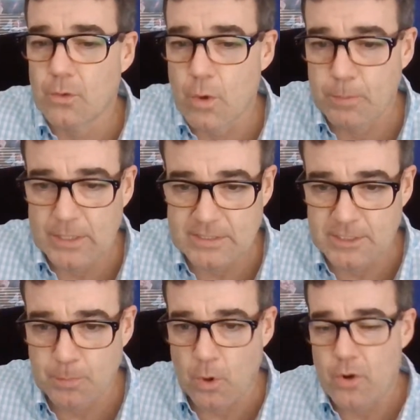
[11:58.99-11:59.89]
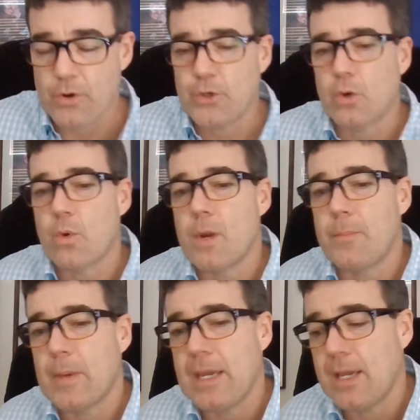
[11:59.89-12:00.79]
replacing Spurrier. You don't want to
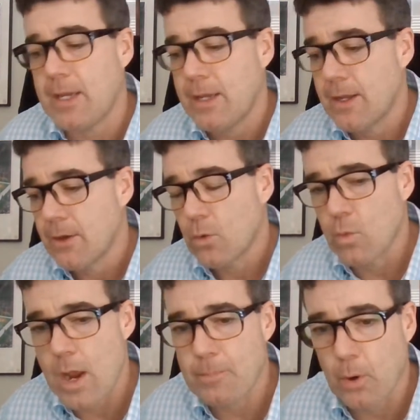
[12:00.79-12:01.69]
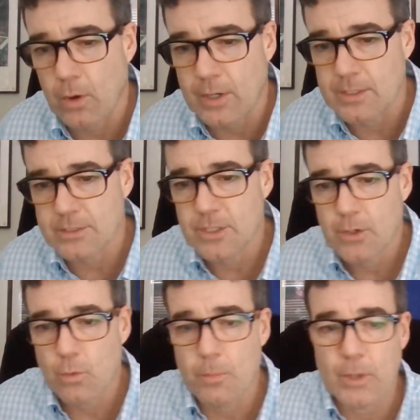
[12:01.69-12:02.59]
be Ray Perkins
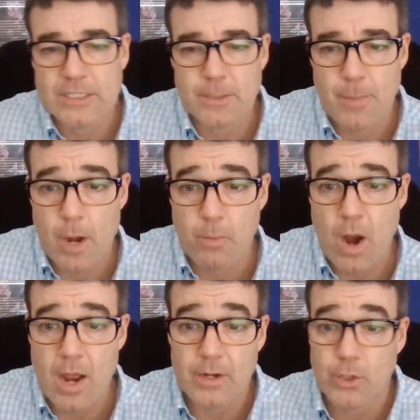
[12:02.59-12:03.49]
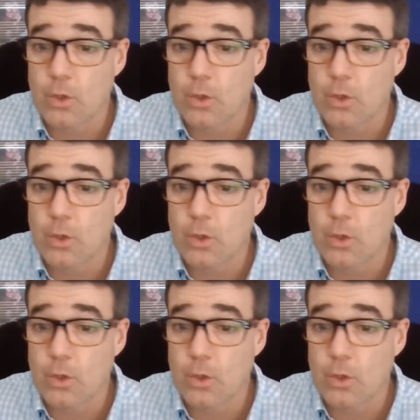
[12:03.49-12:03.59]
replacing Bear Bryant. You